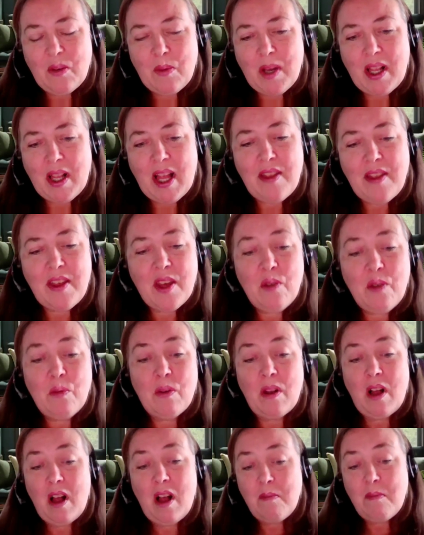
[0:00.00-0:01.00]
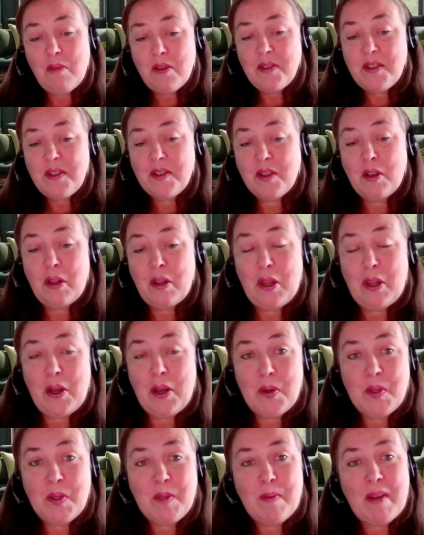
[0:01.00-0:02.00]
Well, I think we'll almost
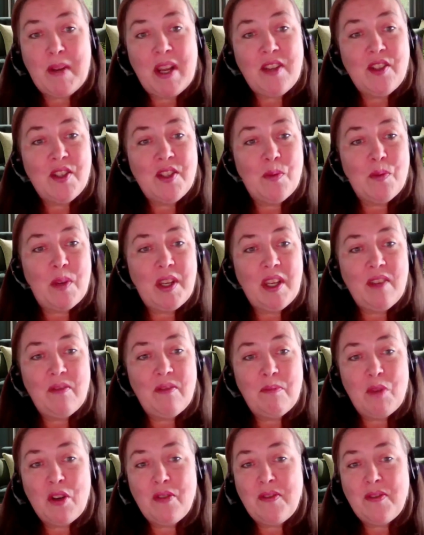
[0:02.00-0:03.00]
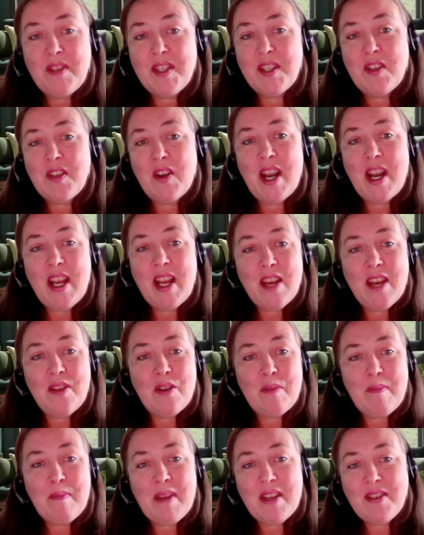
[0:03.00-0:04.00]
close, but I just want to give Murph, is there any
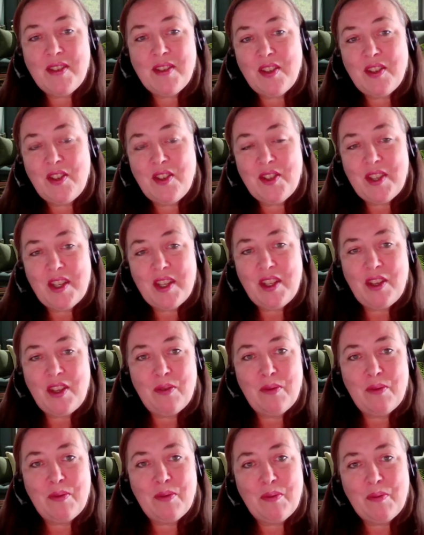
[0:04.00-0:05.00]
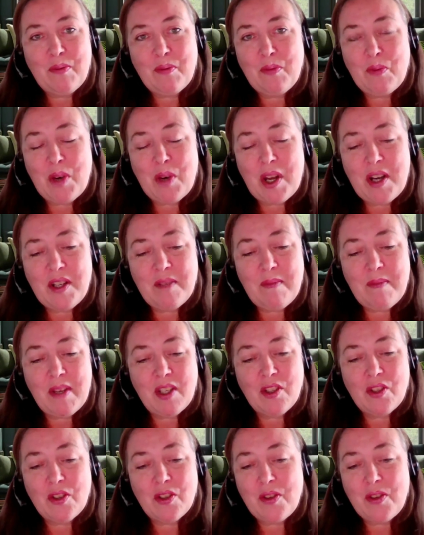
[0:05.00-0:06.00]
other message that you've wanted to
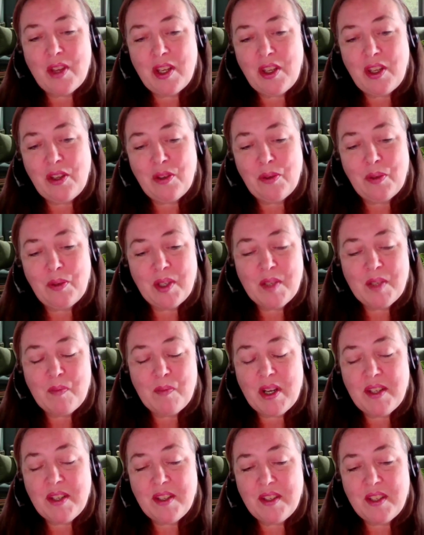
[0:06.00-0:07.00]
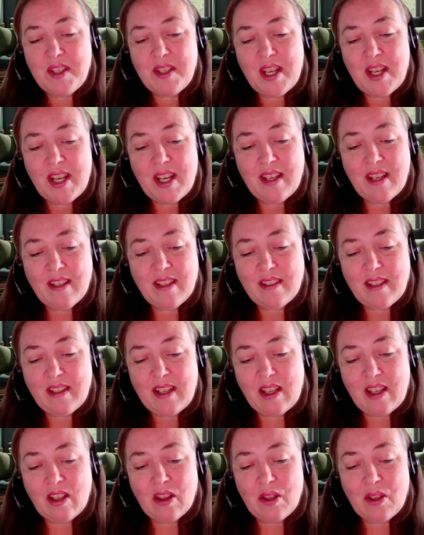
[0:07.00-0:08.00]
make sure that you express today?
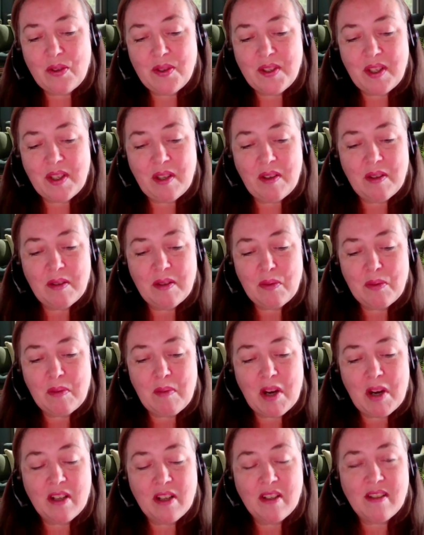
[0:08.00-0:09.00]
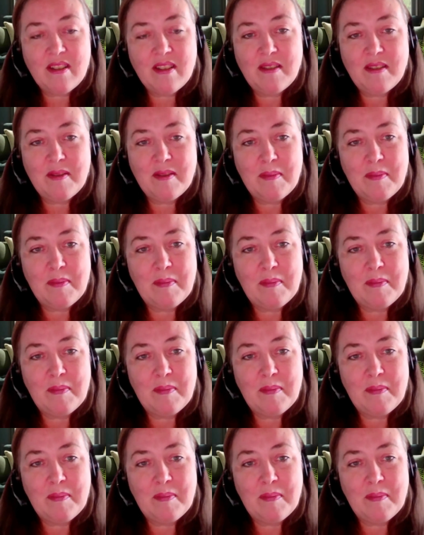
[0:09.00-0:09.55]
Any closing remarks?